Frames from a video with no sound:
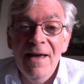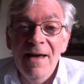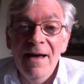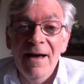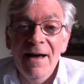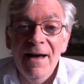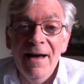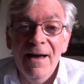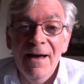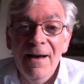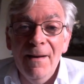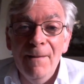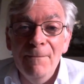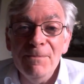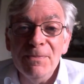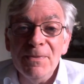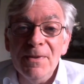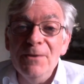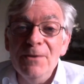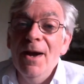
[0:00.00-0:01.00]

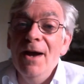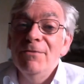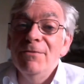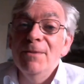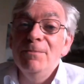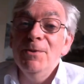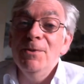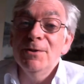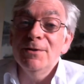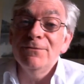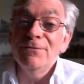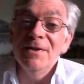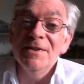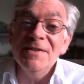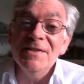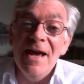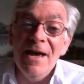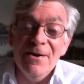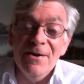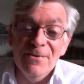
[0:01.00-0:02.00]
You have the beautiful
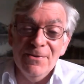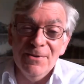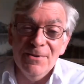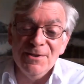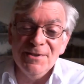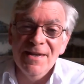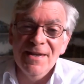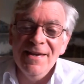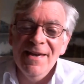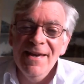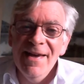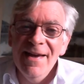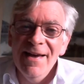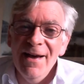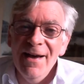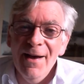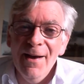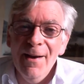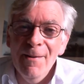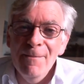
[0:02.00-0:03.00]
downs.
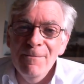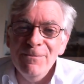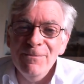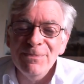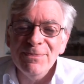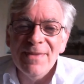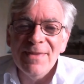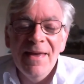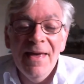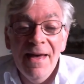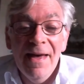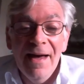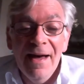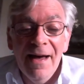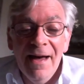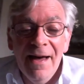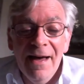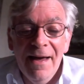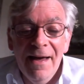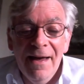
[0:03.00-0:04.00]
I'm
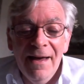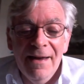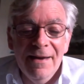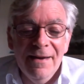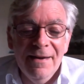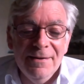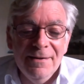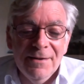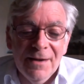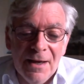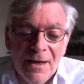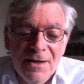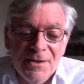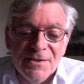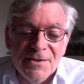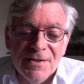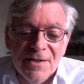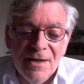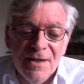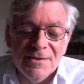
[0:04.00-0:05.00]

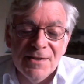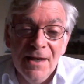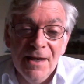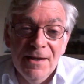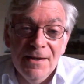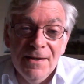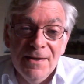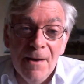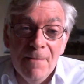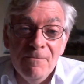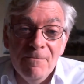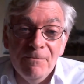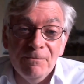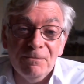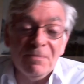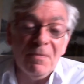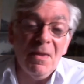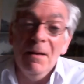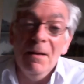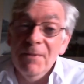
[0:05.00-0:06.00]

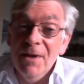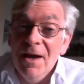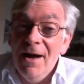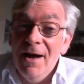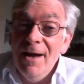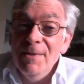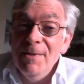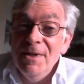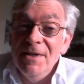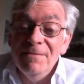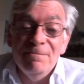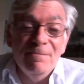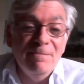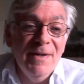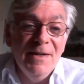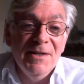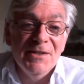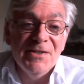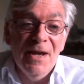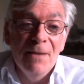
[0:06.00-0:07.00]

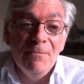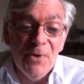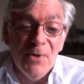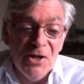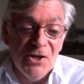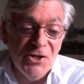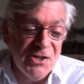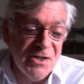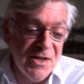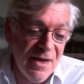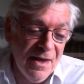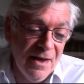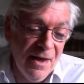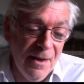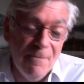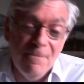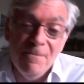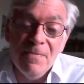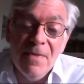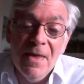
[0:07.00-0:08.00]
in Tunbridge.
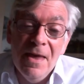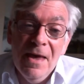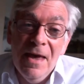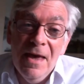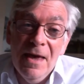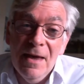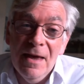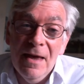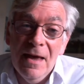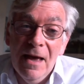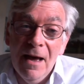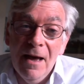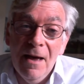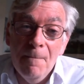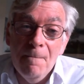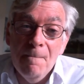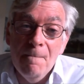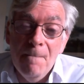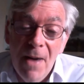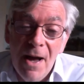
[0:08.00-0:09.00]

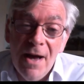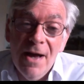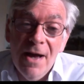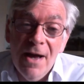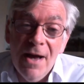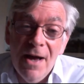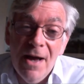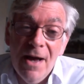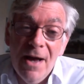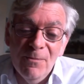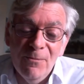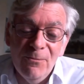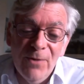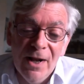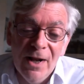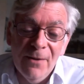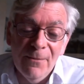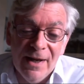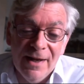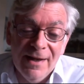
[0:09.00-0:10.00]
My
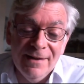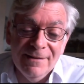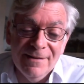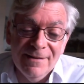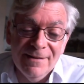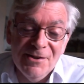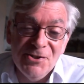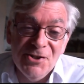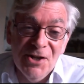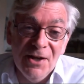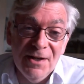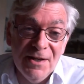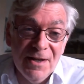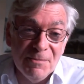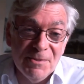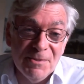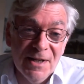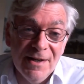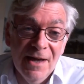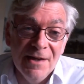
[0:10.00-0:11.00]
railway journey
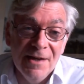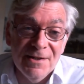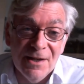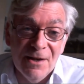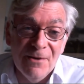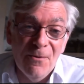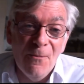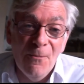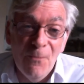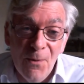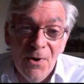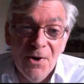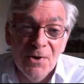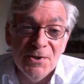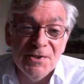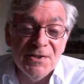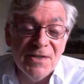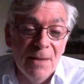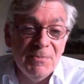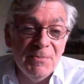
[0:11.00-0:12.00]
up to London
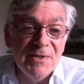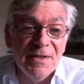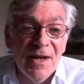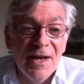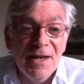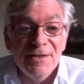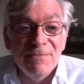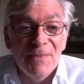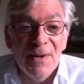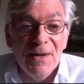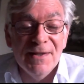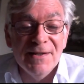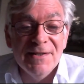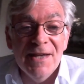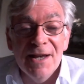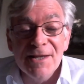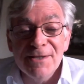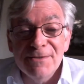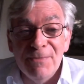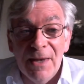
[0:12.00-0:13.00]
was subsidised by the
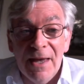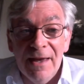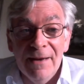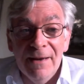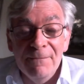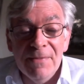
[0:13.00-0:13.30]
taxpayer.